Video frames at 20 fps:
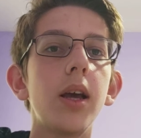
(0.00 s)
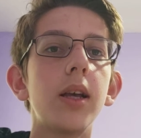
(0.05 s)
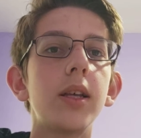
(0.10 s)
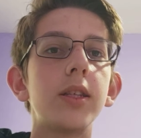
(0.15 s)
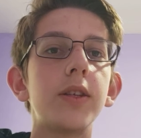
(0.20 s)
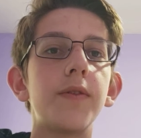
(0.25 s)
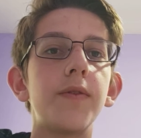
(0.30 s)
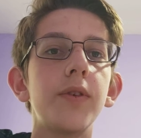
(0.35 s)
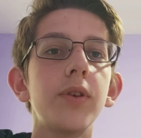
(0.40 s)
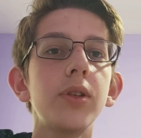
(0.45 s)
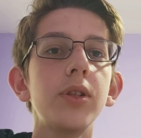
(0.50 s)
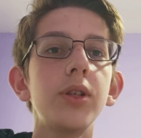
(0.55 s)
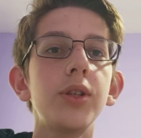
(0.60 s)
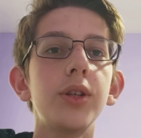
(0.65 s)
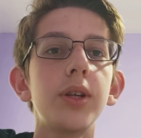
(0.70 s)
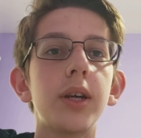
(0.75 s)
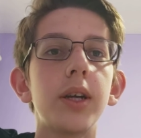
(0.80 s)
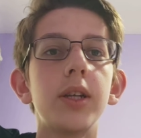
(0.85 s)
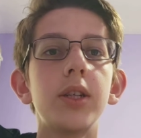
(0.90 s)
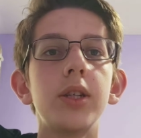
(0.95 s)
The first
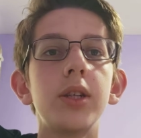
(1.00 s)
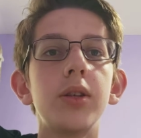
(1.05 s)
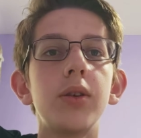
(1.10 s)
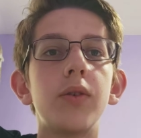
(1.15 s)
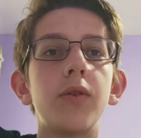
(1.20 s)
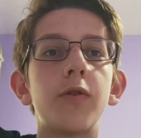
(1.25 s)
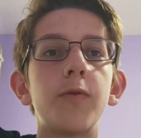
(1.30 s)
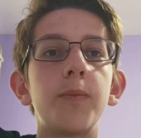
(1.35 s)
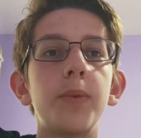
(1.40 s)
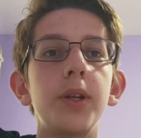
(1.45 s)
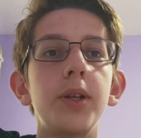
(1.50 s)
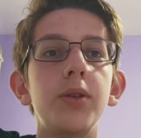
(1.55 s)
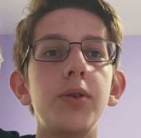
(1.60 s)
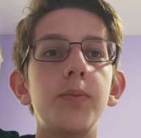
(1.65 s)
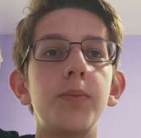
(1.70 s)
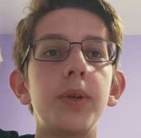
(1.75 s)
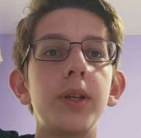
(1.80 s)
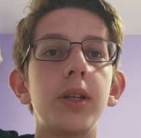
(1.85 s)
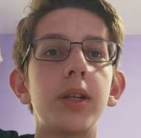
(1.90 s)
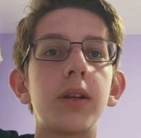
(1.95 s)
generation of
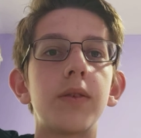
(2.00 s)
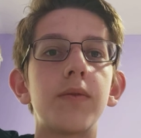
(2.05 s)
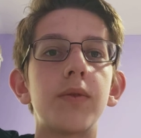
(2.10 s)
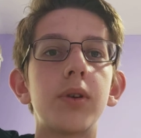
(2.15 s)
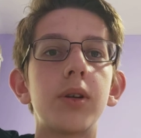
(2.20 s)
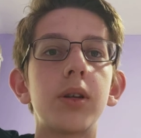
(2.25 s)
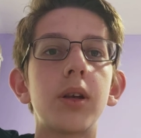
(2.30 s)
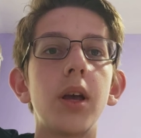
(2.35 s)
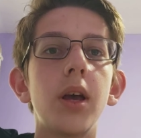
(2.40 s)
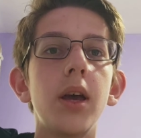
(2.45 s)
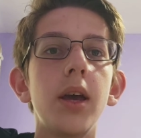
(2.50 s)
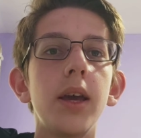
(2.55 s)
P2P network